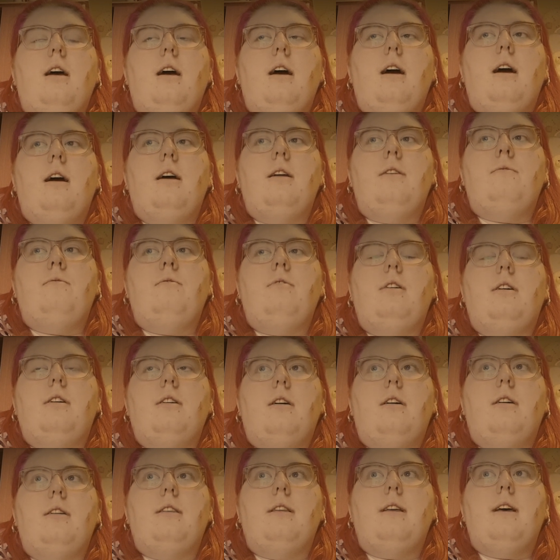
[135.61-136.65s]
and we
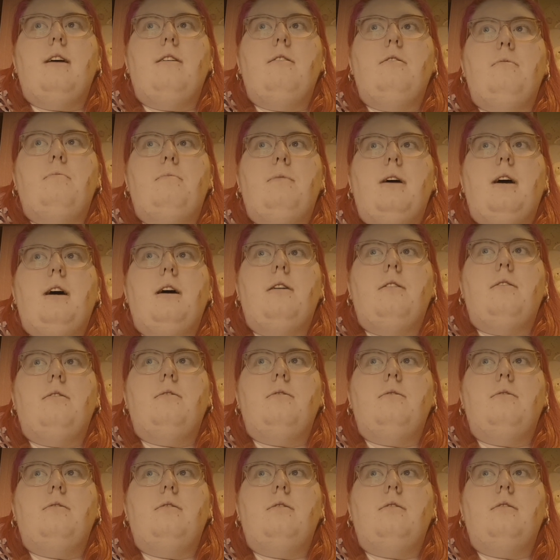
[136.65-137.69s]
got there
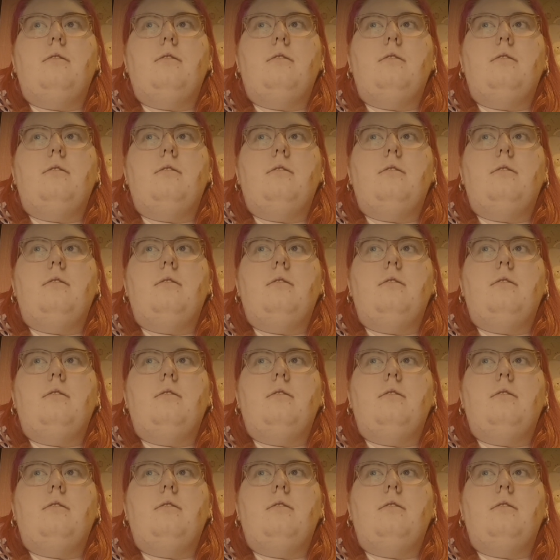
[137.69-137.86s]
about